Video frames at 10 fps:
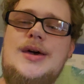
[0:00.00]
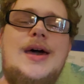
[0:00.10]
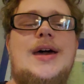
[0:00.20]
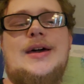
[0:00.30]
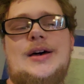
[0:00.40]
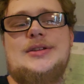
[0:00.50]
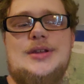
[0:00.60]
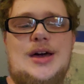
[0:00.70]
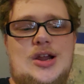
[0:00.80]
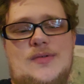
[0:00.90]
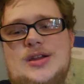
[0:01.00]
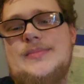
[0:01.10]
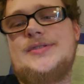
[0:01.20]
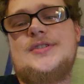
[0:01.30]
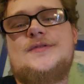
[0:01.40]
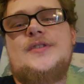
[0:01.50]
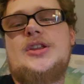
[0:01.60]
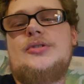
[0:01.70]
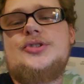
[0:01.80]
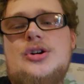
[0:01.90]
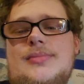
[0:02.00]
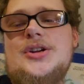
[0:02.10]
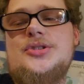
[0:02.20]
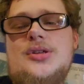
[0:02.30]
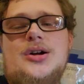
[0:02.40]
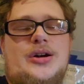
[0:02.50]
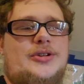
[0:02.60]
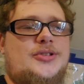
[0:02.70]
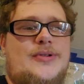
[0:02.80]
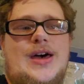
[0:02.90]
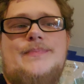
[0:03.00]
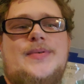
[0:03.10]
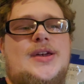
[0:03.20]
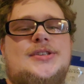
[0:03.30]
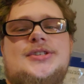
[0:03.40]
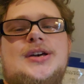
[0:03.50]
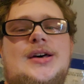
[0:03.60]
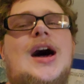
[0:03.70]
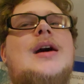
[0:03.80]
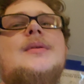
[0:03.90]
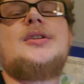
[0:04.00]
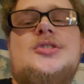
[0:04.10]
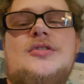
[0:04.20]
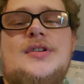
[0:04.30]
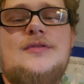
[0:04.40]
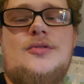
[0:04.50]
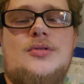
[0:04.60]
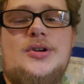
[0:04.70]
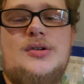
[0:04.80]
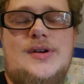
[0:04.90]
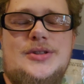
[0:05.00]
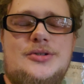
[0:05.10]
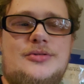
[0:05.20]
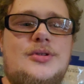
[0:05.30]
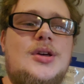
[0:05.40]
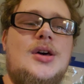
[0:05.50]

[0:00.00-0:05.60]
And I don't want to make this video too much longer, so with that being said, I'm a conservative coin collector.